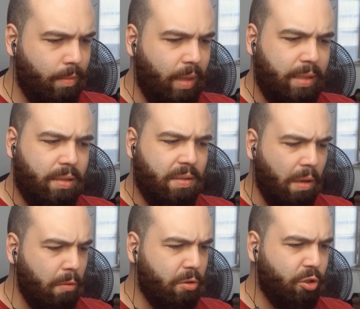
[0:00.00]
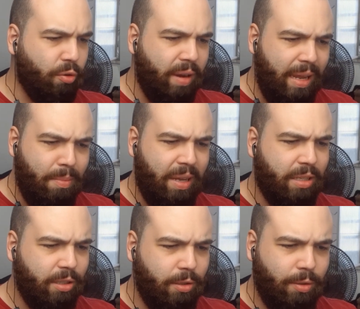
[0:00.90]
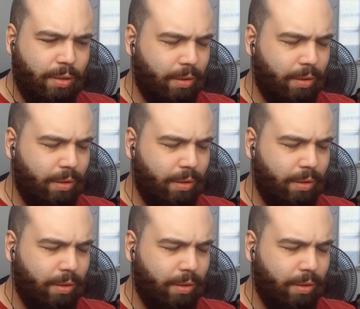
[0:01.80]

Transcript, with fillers: That's so dreamy, dude.